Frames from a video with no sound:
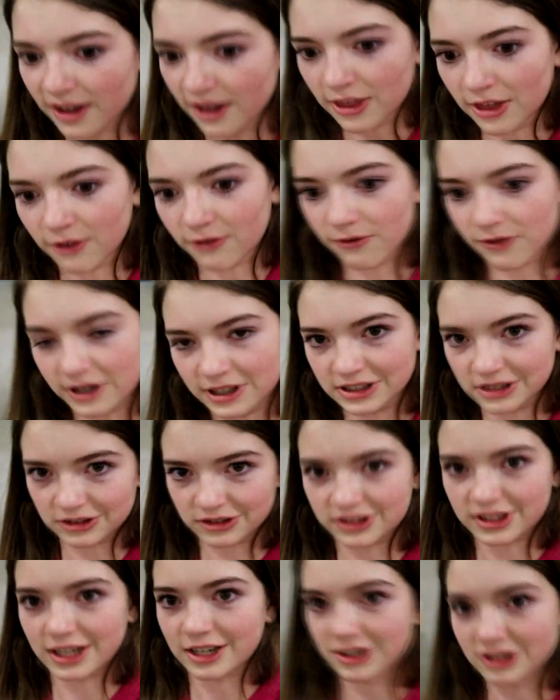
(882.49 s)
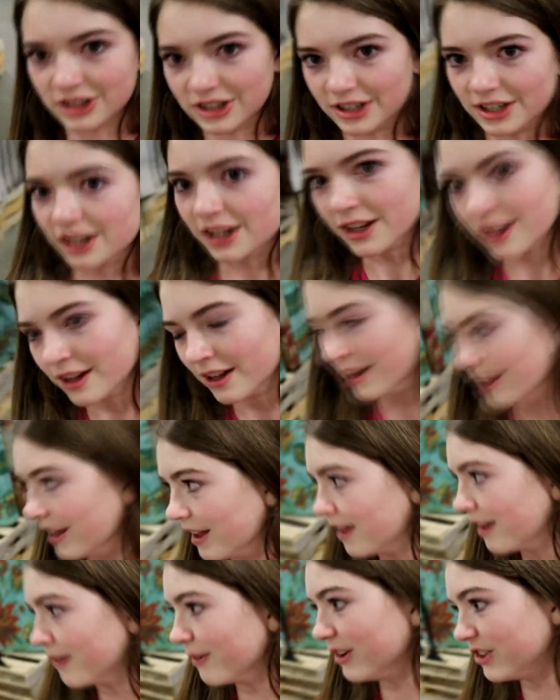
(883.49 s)
the freezer section?
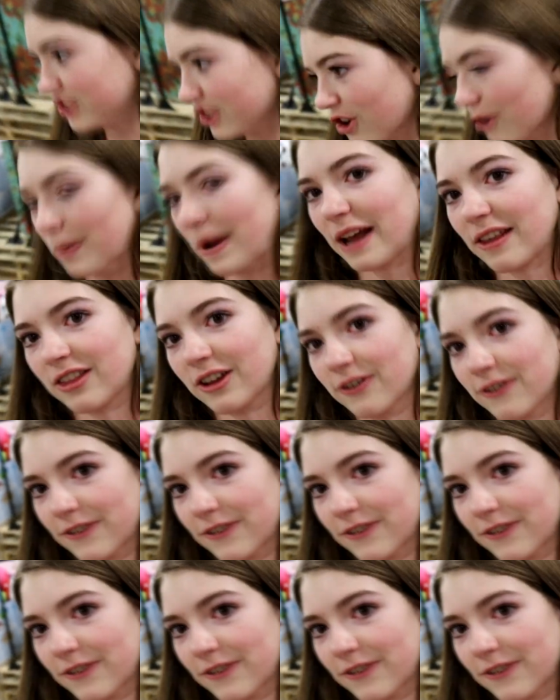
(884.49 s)
We should go back there